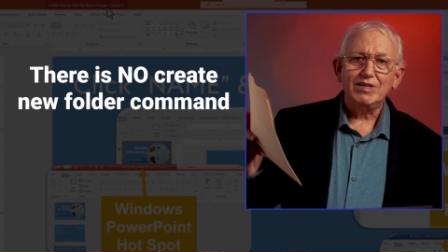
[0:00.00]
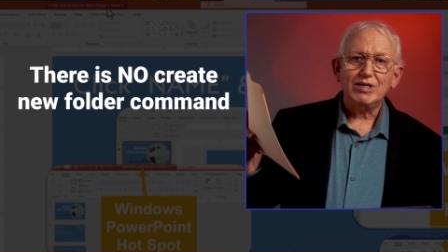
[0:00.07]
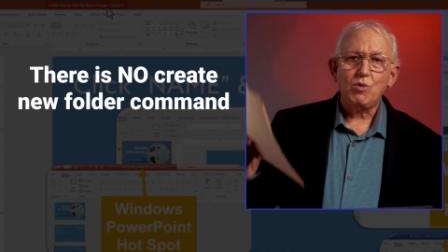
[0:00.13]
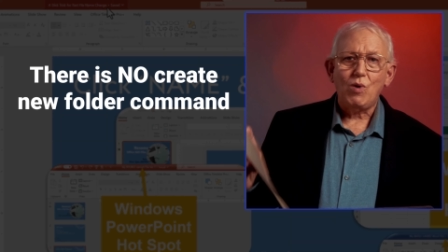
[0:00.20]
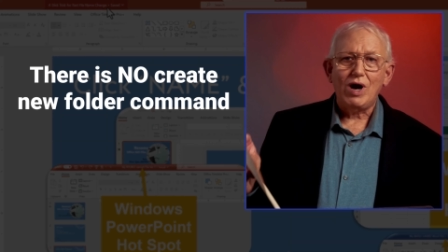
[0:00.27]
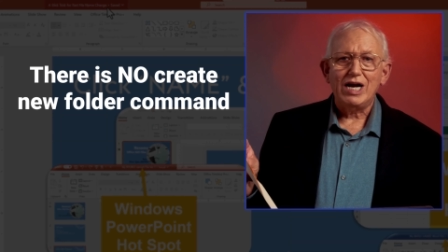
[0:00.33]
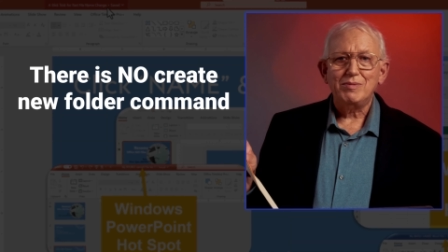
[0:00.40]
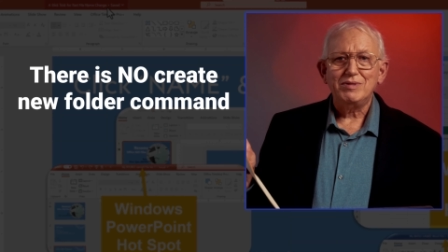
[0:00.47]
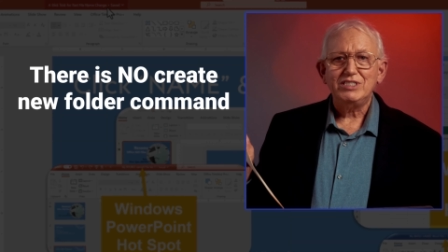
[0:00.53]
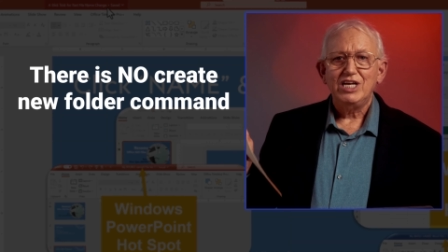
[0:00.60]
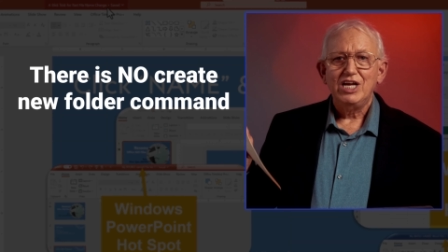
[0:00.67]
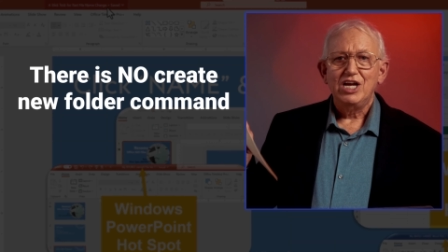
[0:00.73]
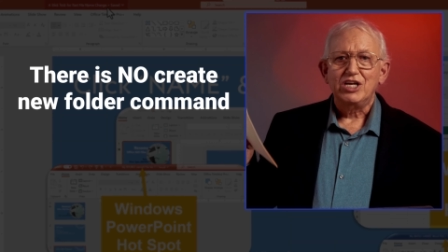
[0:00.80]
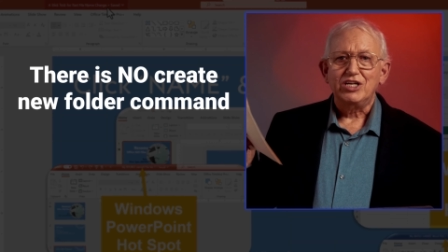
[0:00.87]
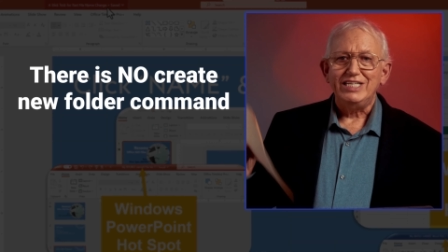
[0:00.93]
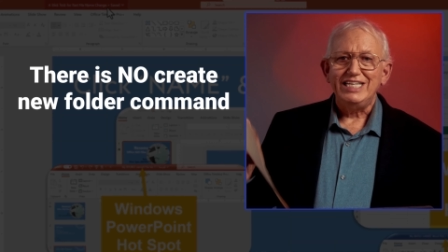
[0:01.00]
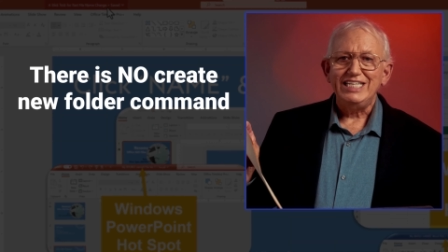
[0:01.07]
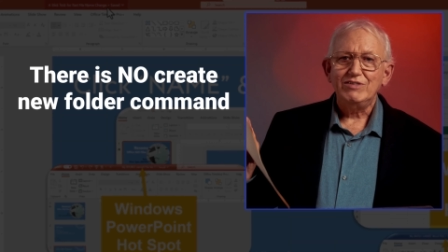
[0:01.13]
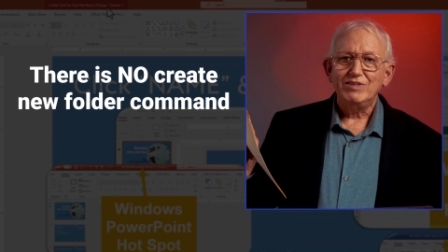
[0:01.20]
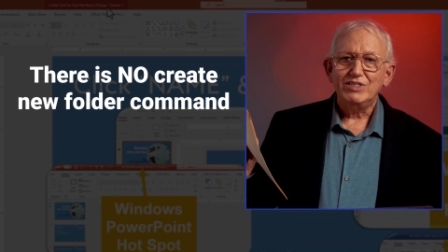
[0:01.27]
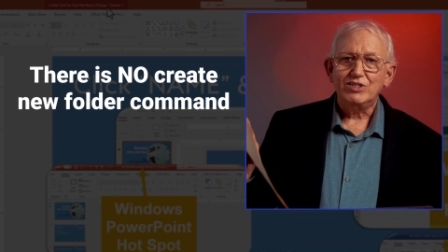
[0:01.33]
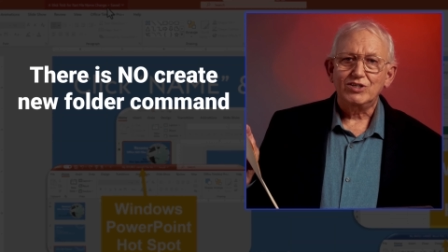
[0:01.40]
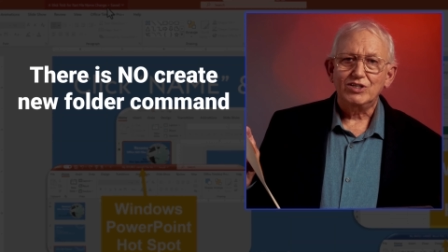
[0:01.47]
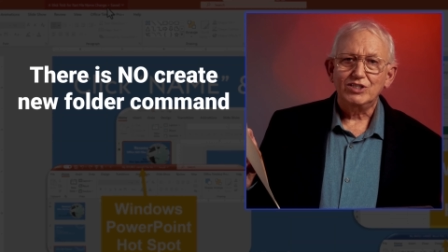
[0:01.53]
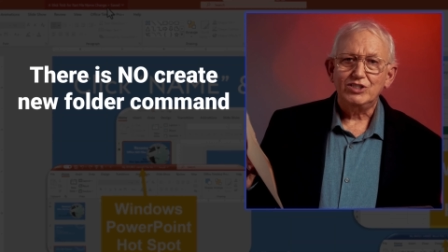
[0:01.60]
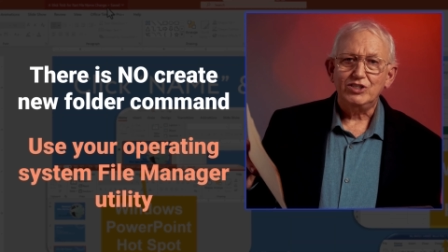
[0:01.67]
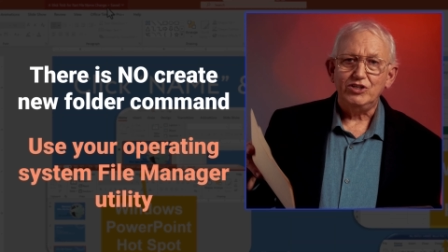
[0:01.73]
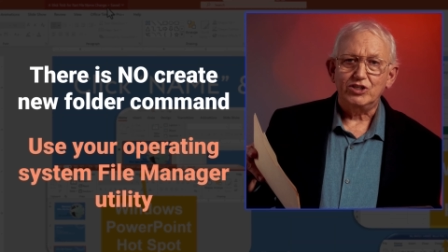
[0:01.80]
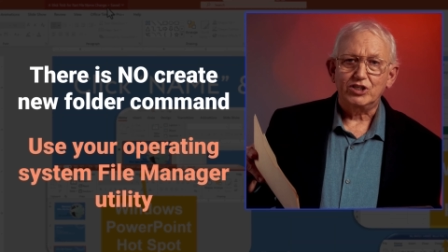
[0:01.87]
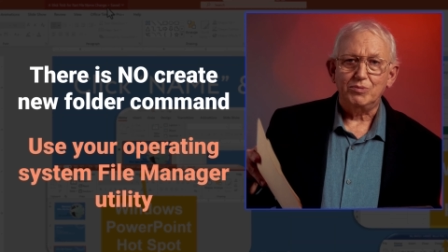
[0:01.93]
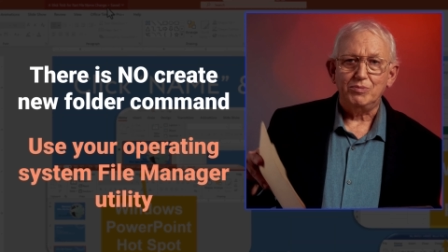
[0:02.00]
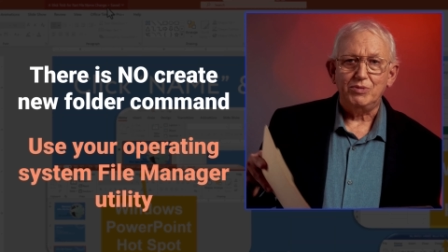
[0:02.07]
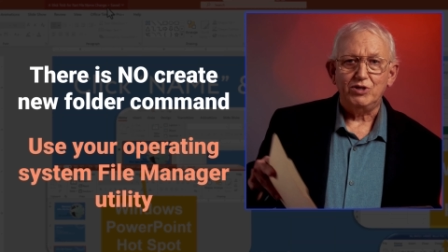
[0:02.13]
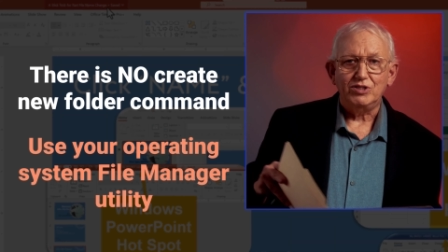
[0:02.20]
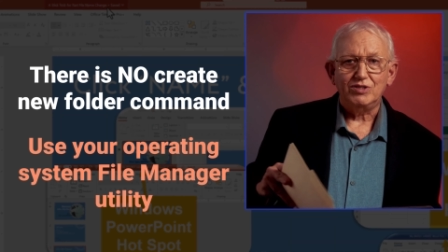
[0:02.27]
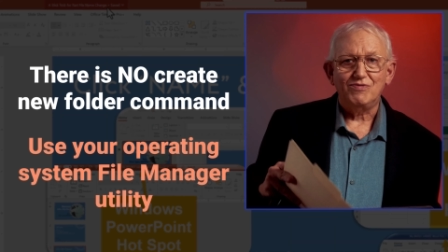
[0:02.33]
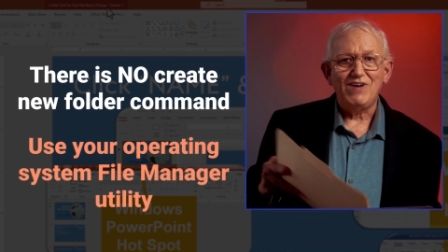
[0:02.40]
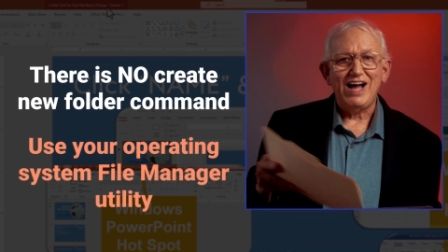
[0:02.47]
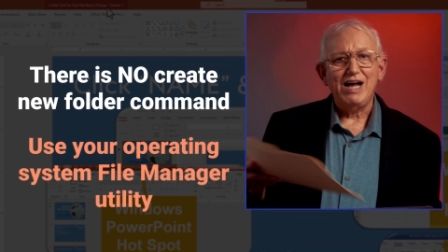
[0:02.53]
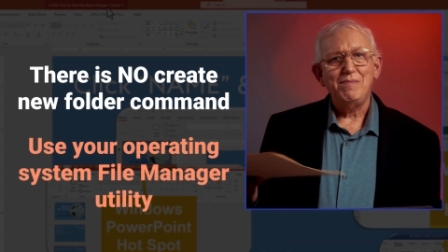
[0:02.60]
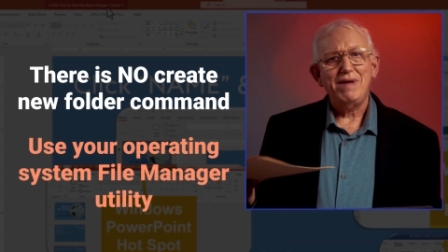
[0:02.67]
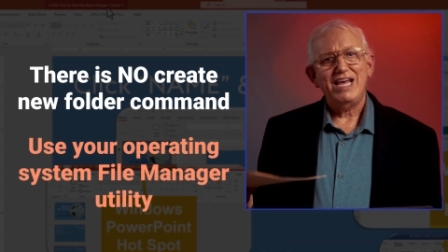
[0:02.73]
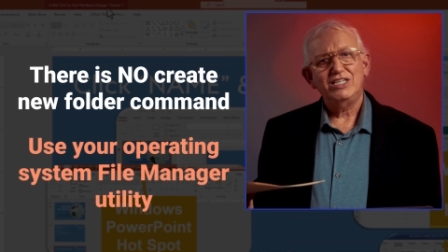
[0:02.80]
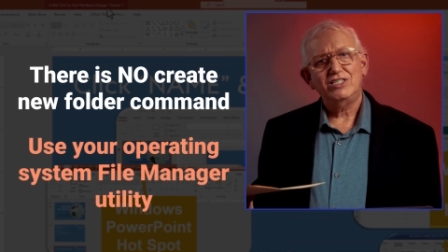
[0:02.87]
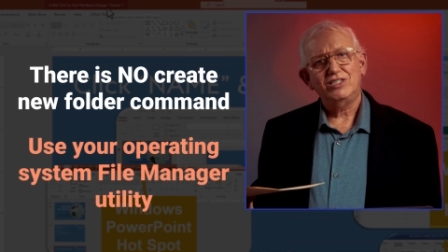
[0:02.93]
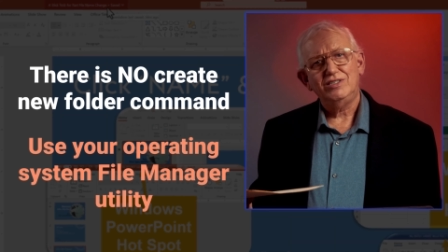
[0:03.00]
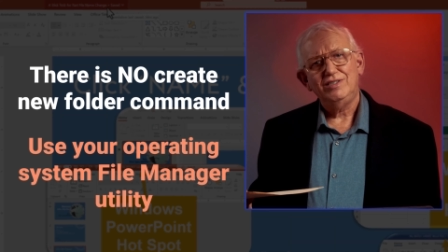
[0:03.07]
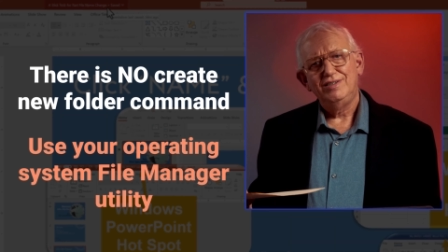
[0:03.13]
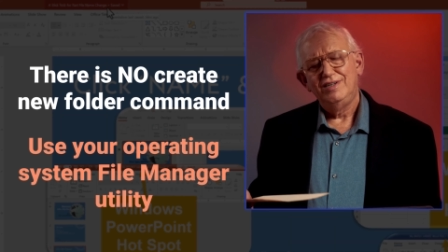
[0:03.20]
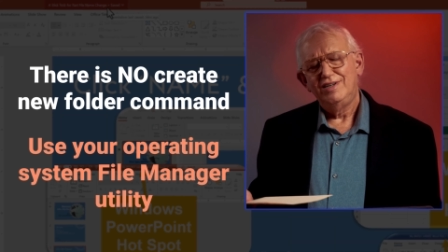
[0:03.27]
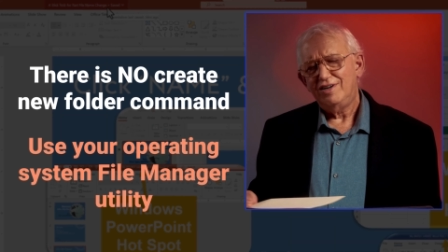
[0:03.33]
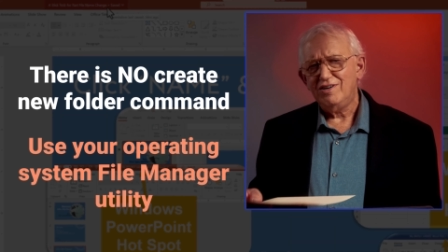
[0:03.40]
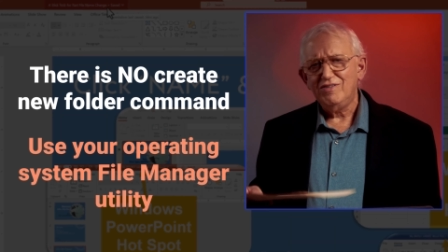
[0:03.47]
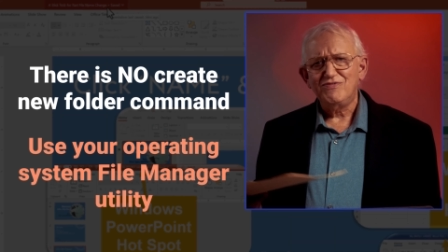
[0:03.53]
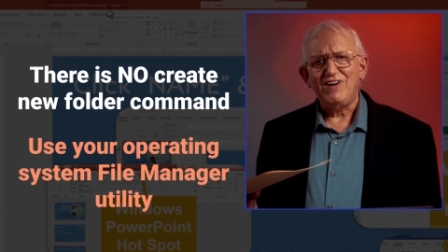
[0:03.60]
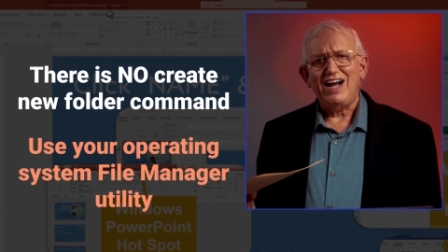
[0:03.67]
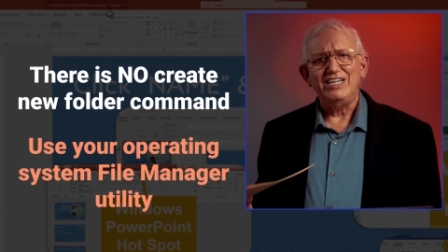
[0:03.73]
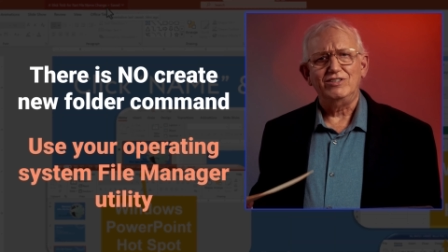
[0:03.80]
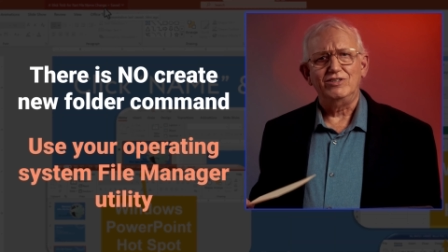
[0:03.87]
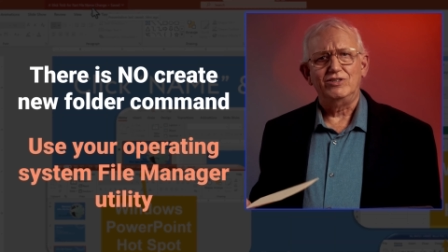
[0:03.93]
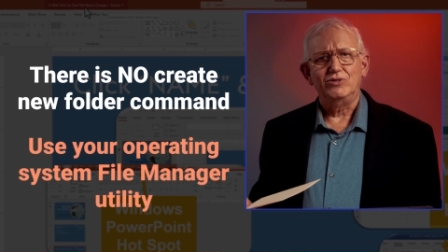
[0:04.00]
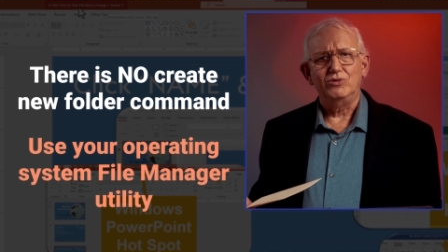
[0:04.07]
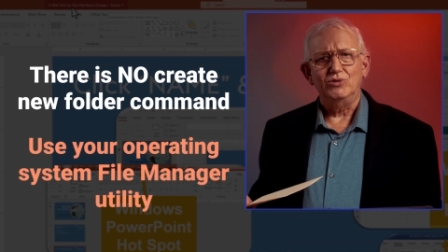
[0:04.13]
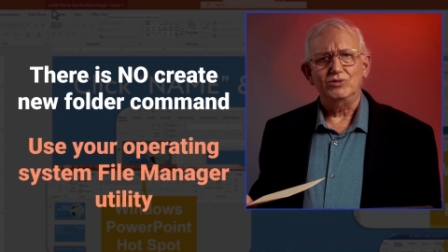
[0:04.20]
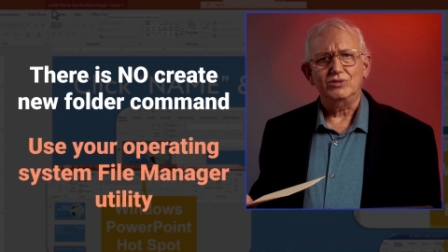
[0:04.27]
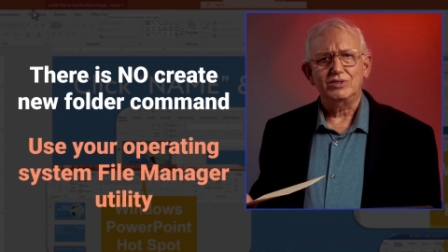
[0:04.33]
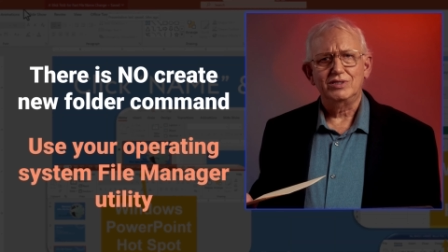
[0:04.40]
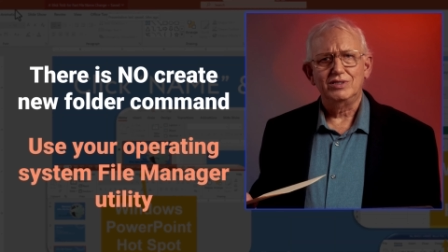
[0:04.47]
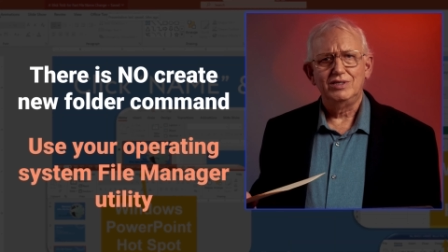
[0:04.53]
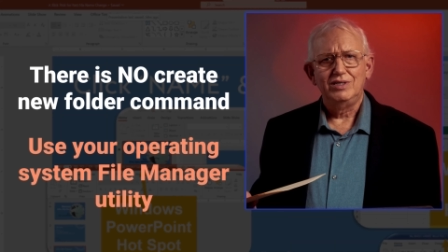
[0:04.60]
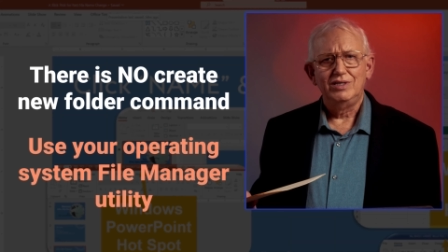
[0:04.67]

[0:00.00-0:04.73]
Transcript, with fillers: requirements, you need to return to your computer's file manager or Finder tools.